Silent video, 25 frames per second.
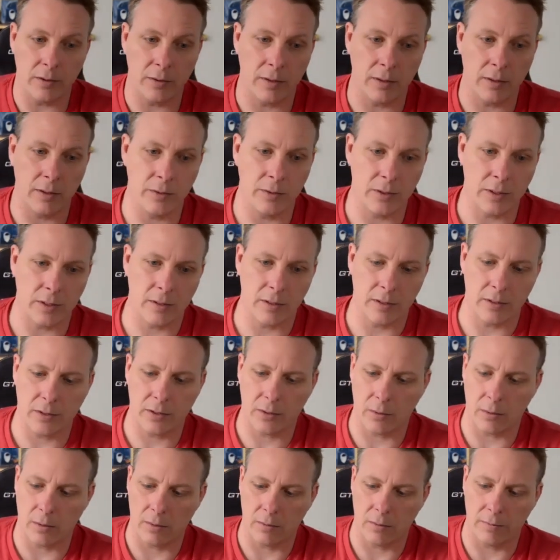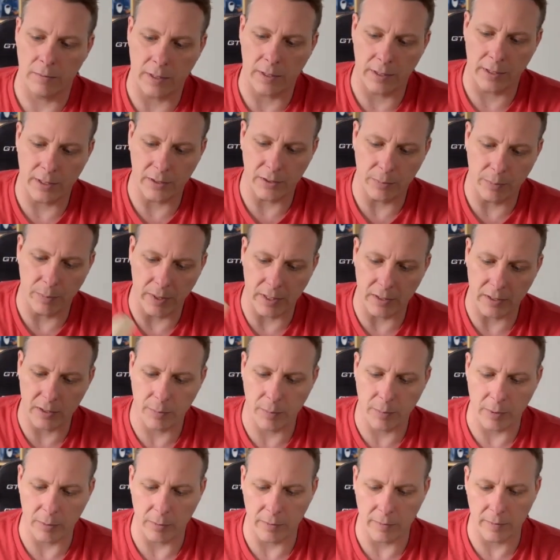You can use it to store various bits,
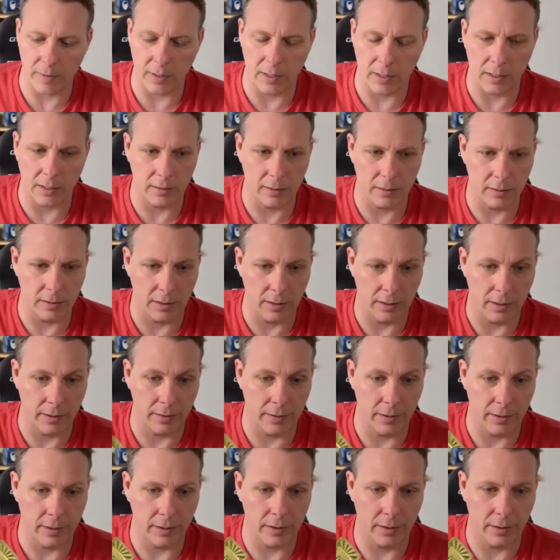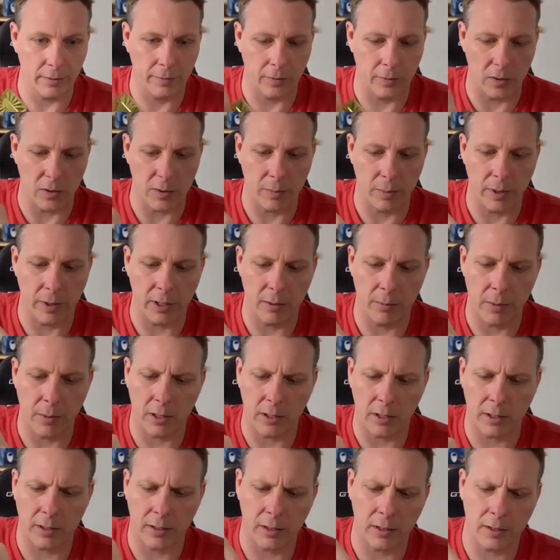but we've got the first player
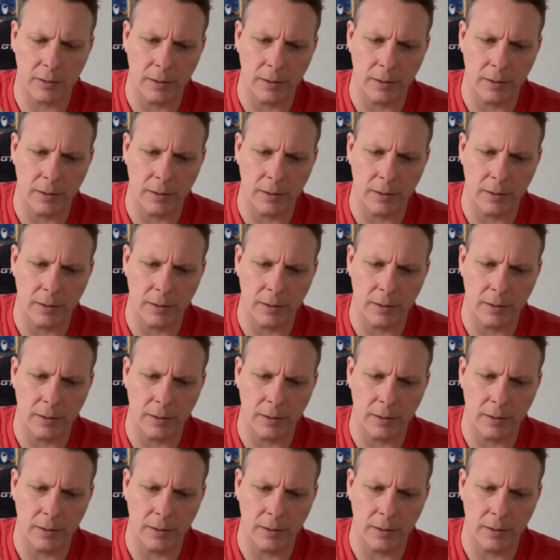marker,